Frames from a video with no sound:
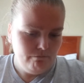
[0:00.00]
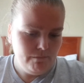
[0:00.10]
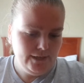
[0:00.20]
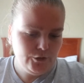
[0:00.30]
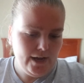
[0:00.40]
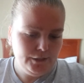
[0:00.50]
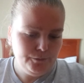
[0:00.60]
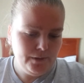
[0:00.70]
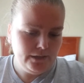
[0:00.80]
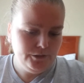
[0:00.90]
major
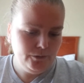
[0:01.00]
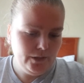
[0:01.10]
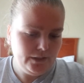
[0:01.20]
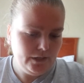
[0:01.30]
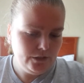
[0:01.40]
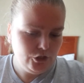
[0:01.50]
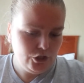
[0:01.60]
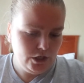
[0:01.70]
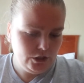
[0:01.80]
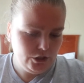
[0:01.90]
aspects so like the
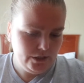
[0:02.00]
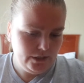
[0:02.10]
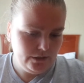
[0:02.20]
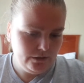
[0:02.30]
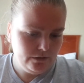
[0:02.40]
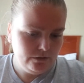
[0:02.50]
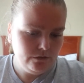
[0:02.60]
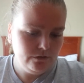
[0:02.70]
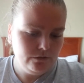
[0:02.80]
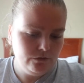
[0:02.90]

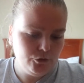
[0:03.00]
conjunction